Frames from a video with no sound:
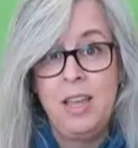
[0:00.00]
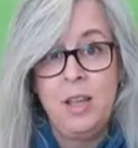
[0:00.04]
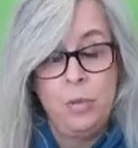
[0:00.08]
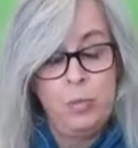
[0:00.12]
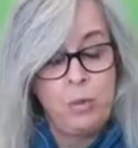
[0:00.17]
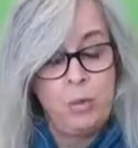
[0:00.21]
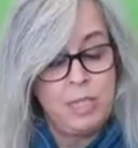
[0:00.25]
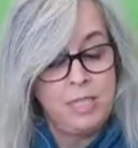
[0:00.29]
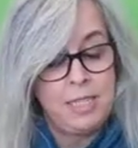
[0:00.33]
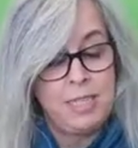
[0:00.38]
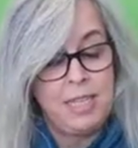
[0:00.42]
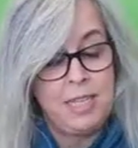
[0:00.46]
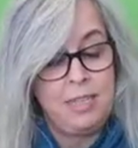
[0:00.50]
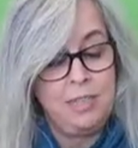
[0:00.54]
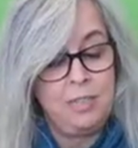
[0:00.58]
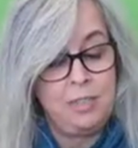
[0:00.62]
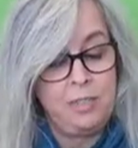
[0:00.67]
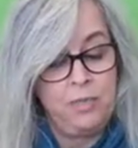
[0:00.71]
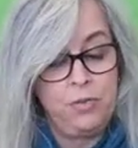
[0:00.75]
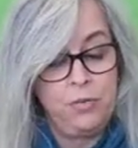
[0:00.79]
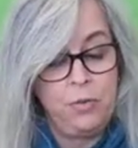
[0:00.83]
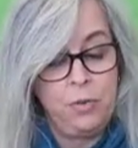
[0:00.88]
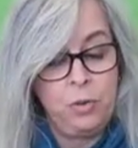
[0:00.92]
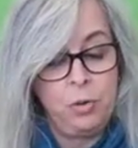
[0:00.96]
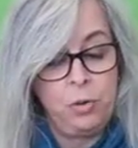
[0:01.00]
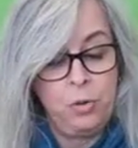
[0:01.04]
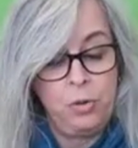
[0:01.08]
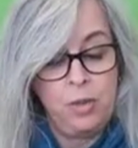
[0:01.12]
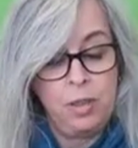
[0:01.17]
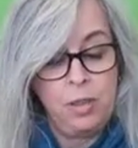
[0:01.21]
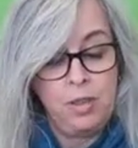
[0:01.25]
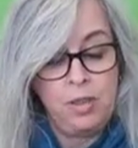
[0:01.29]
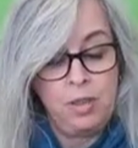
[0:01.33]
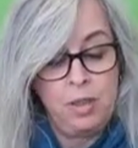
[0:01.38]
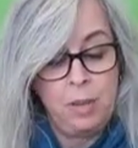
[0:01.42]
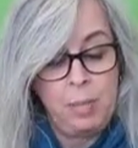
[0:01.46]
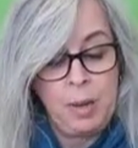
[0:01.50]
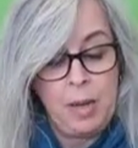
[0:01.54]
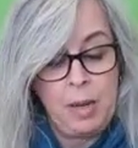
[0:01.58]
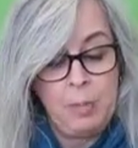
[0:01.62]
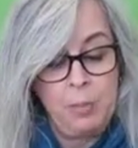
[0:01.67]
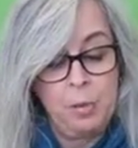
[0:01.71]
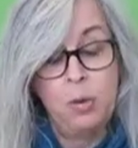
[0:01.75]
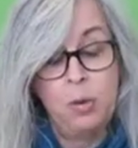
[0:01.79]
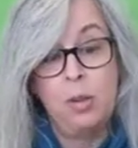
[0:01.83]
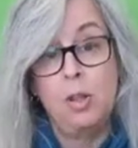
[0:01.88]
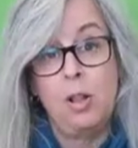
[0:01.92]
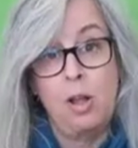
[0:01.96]
which says to fold the
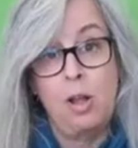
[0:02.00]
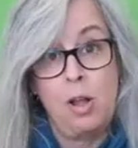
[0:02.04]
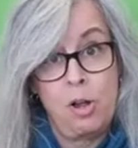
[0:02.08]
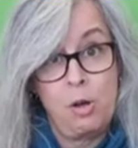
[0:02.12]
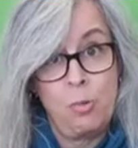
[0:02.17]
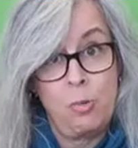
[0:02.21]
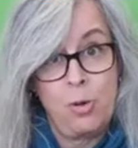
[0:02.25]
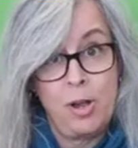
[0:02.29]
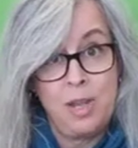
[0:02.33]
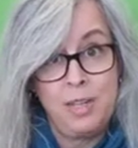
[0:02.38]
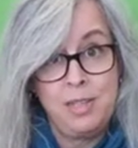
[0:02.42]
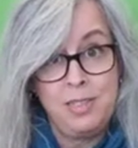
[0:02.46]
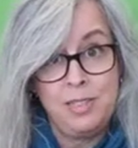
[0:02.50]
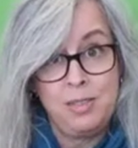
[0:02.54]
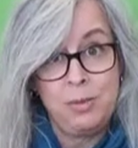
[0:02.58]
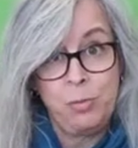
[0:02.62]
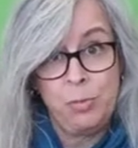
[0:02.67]
paper long ways.